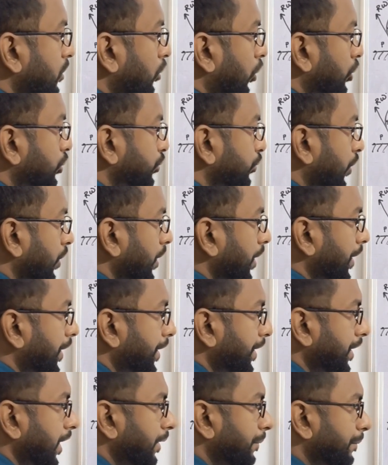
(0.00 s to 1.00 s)
cos
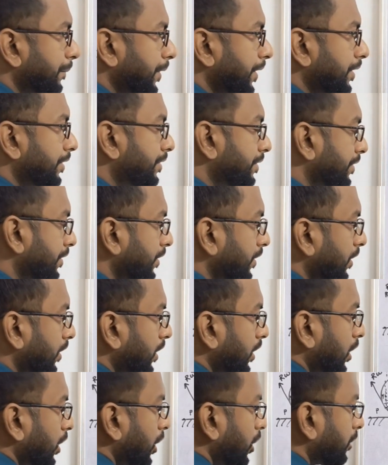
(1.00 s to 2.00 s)
180, that means
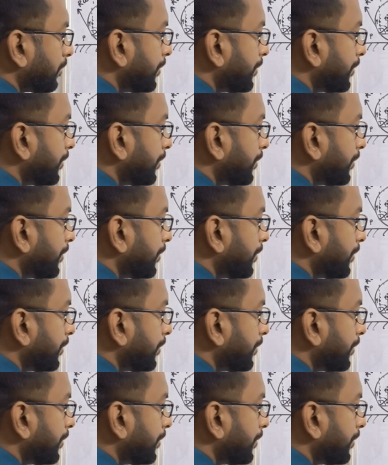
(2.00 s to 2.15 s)
this is